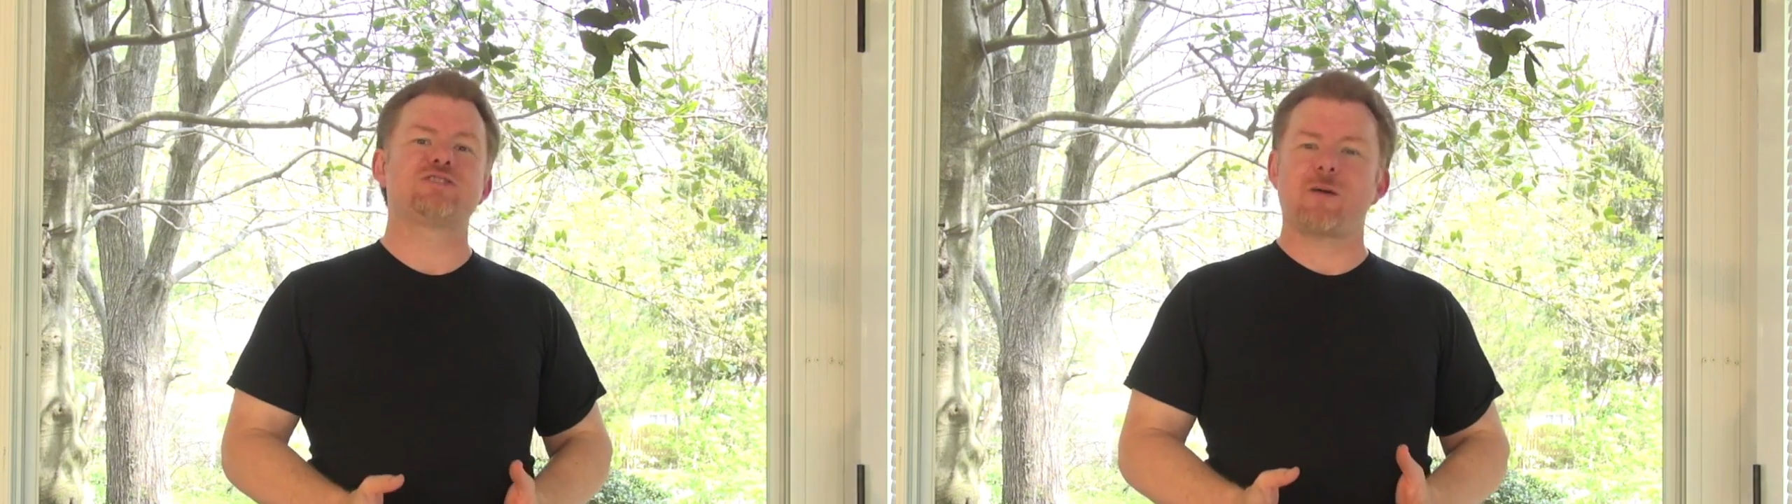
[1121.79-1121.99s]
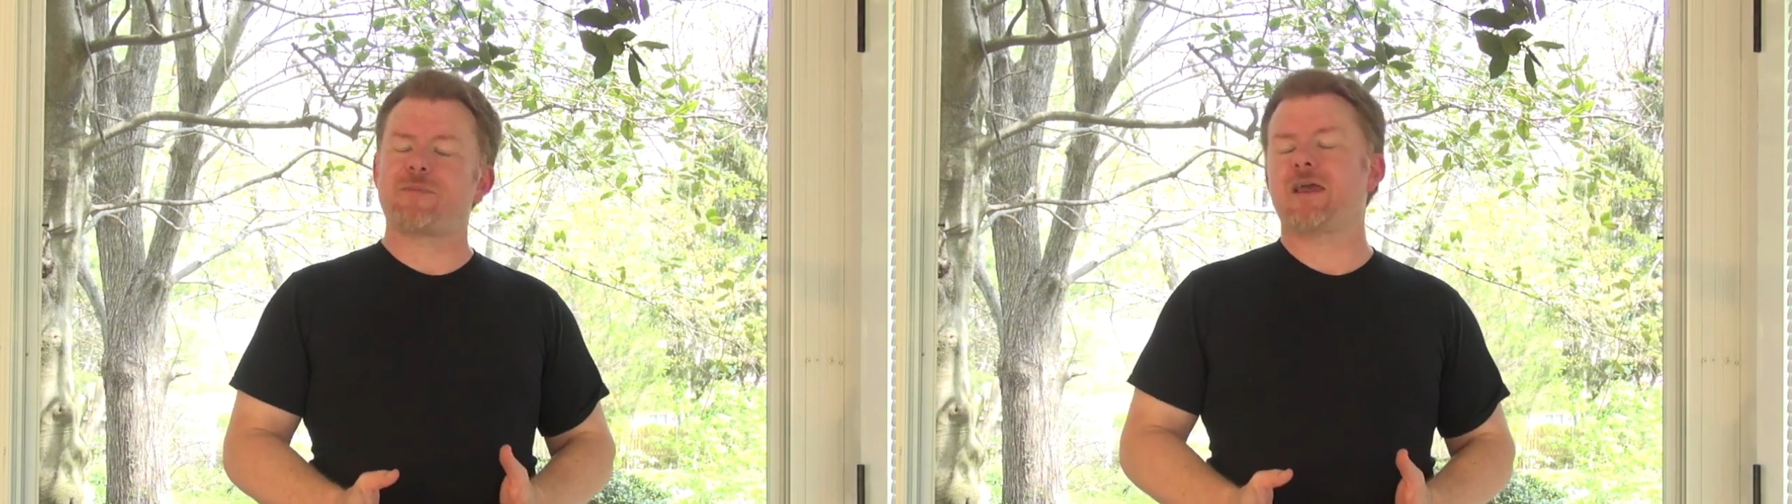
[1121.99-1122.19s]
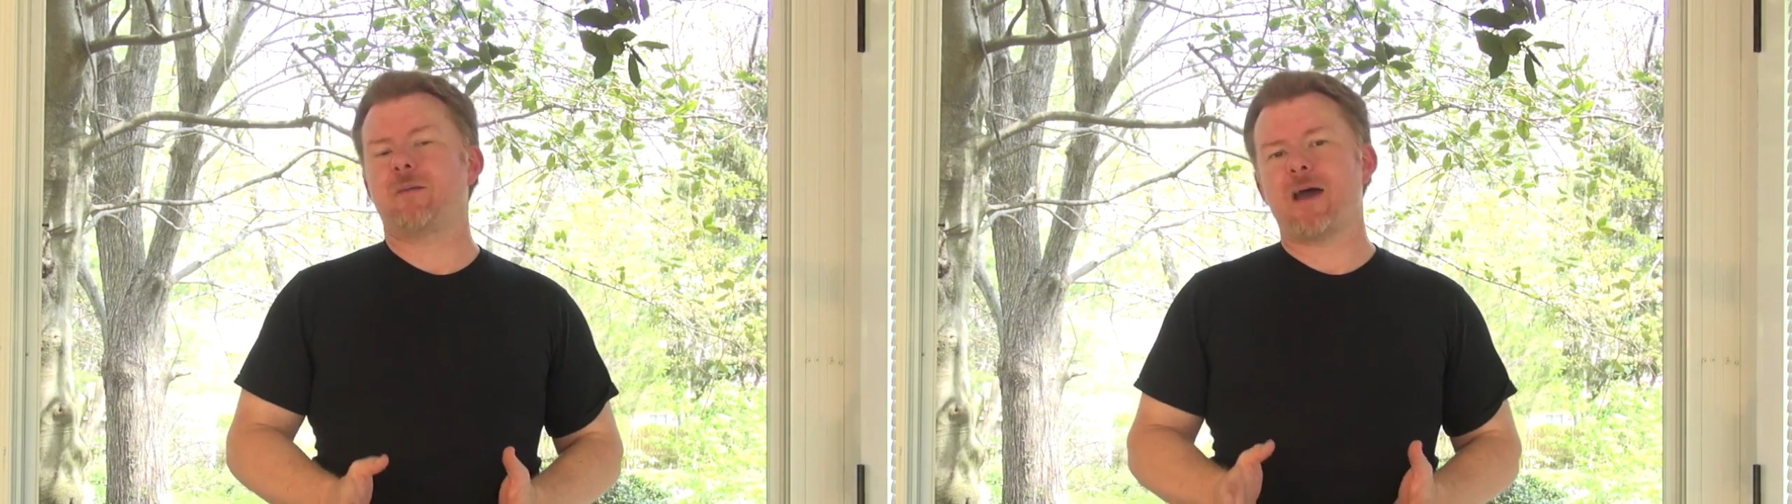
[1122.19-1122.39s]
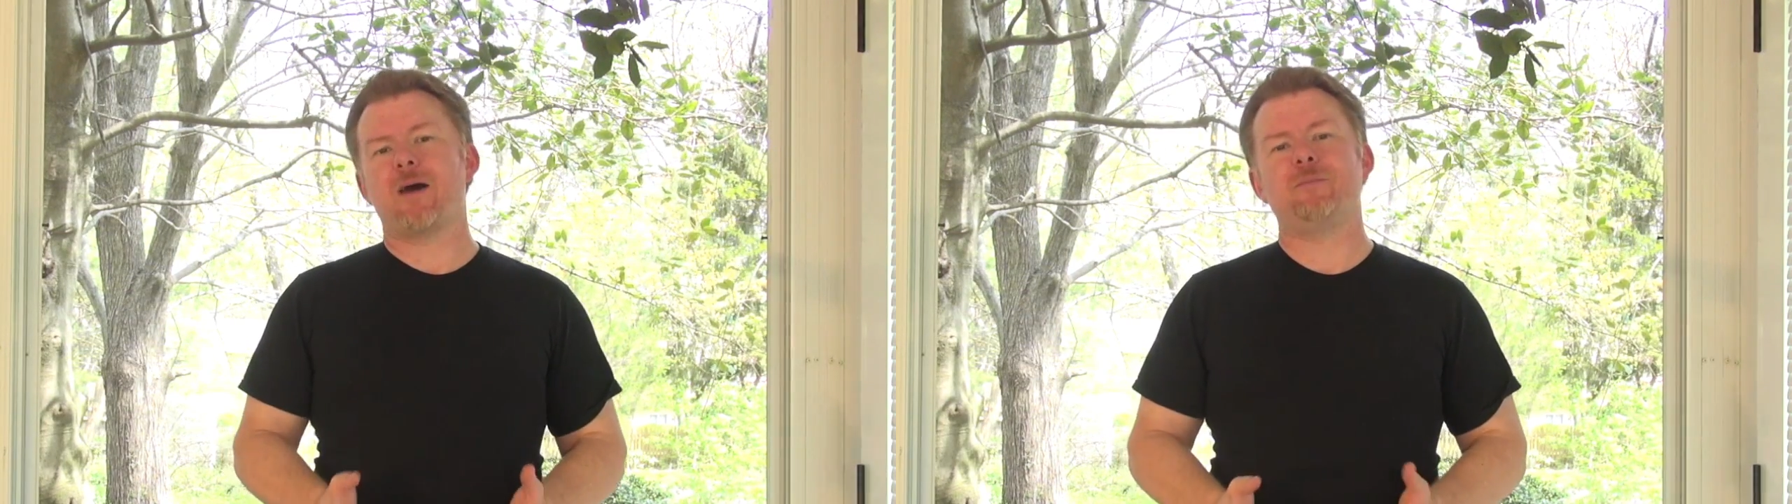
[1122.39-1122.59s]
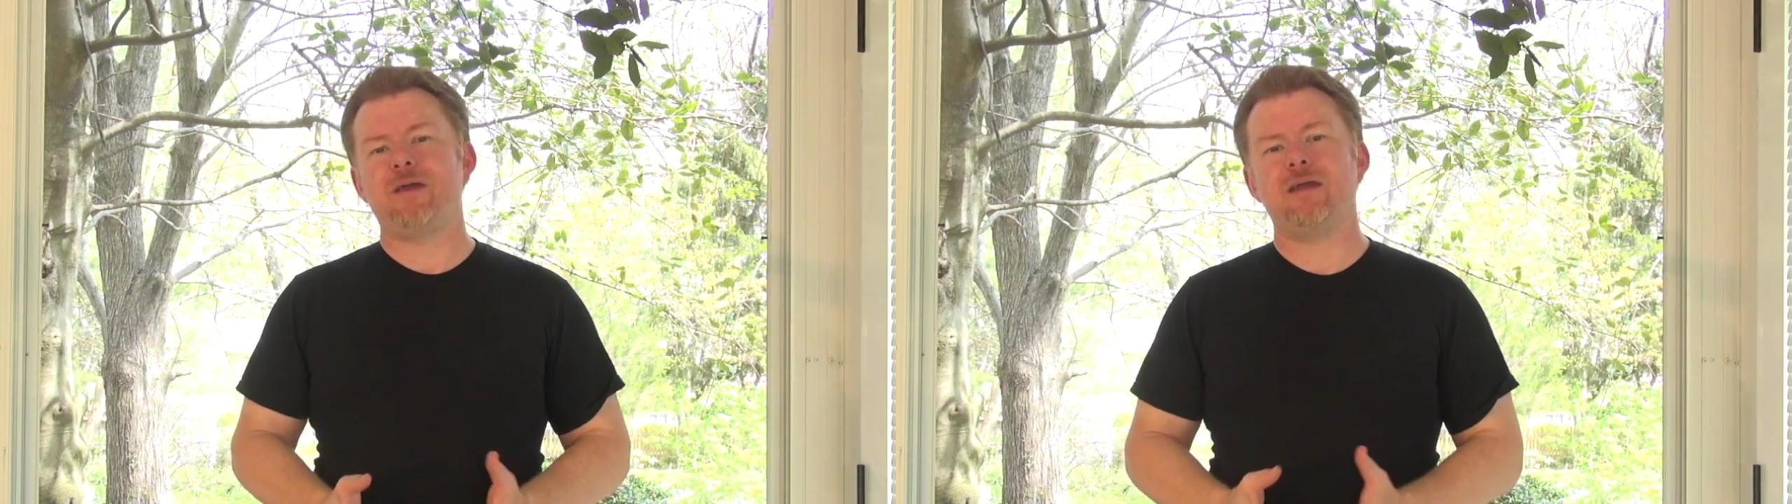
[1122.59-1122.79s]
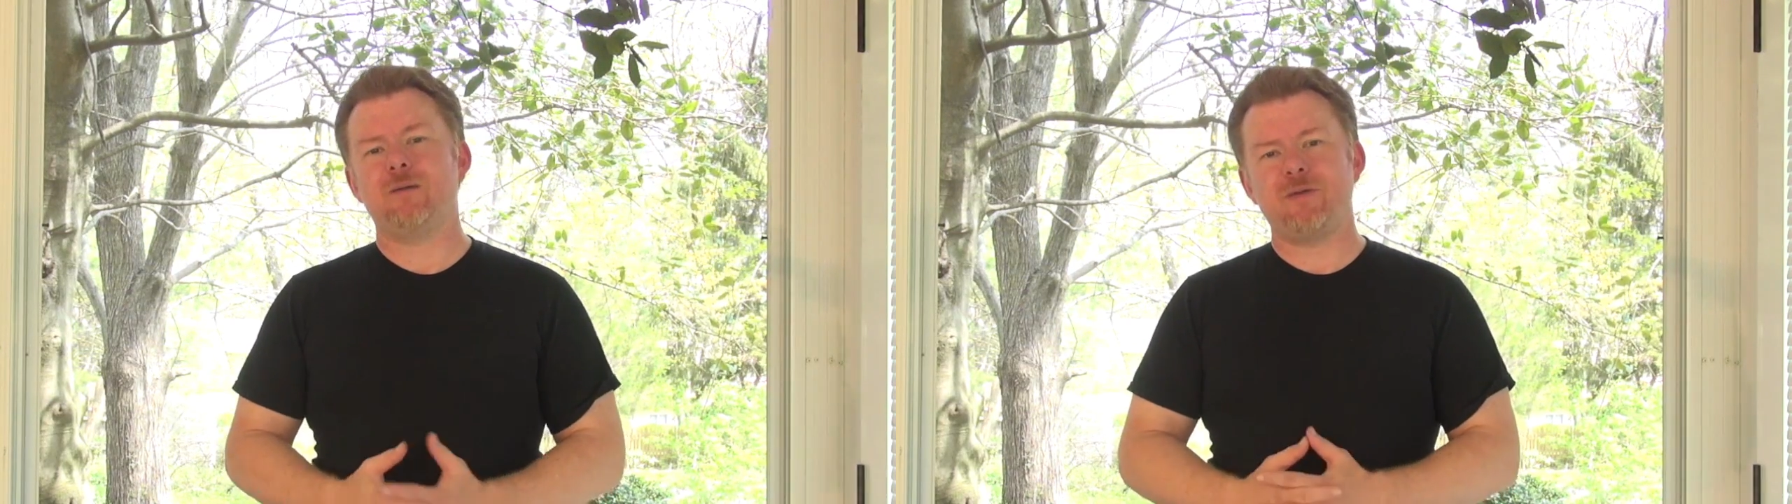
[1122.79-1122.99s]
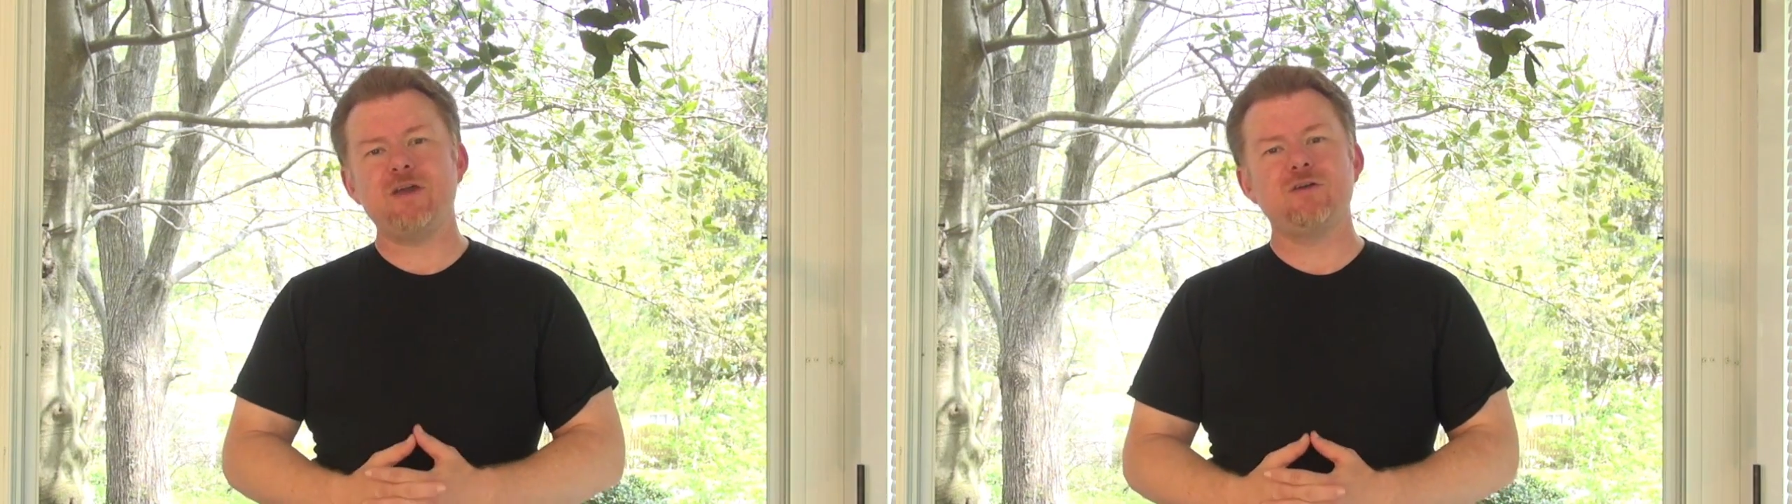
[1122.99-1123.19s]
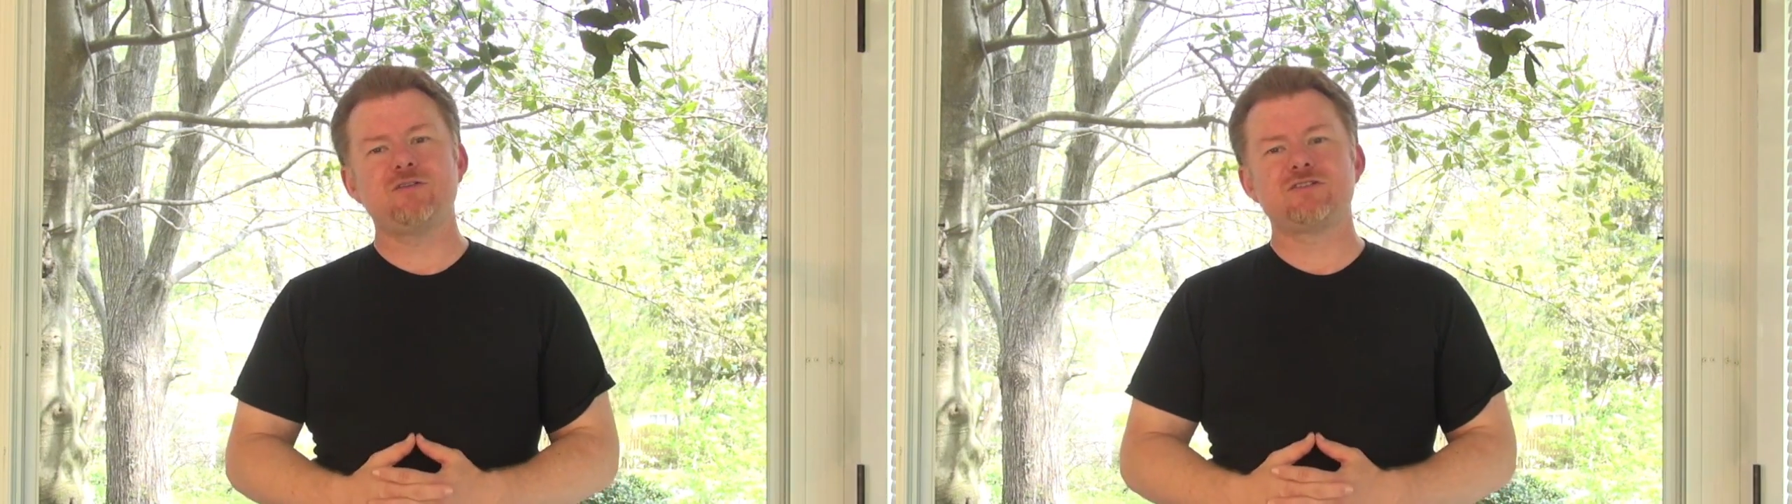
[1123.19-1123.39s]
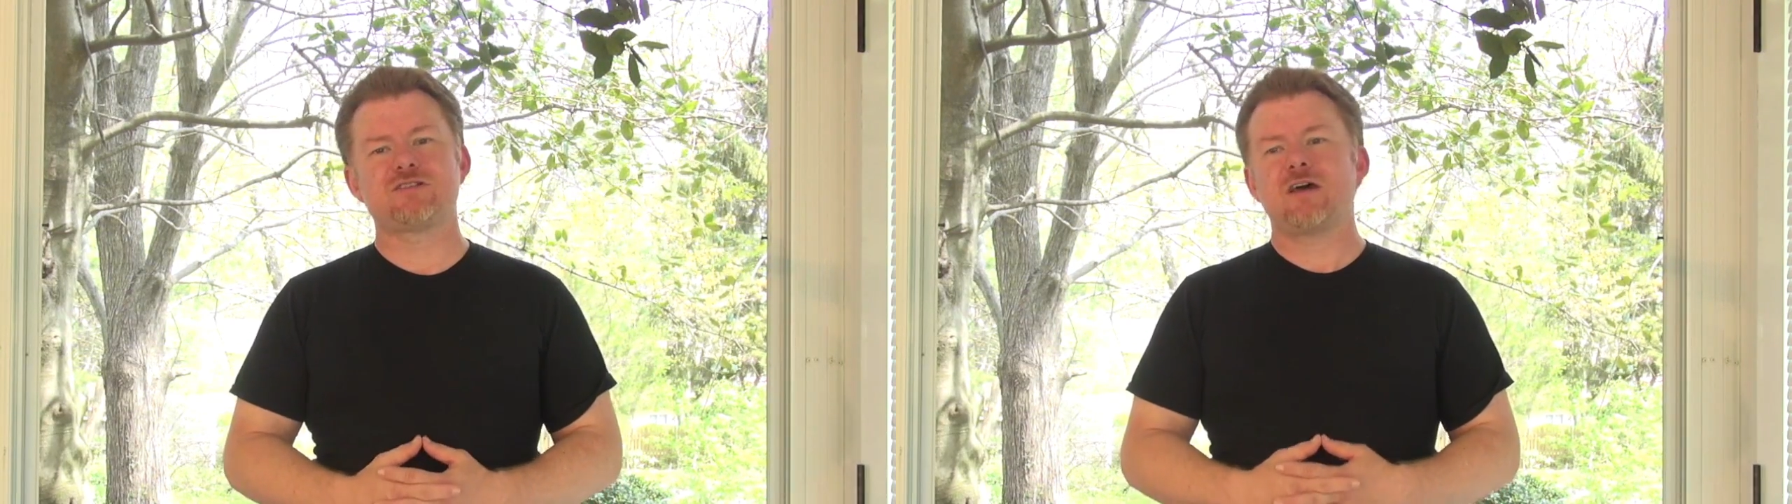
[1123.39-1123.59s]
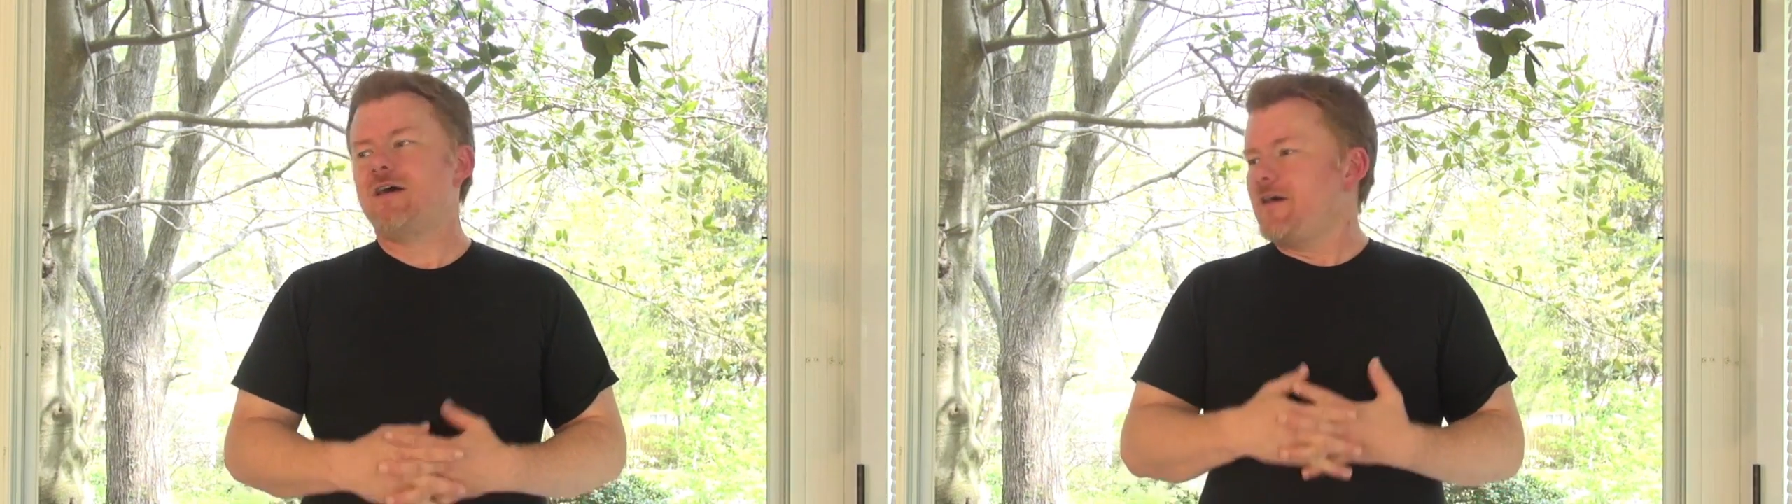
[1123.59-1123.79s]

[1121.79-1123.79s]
something about being abused,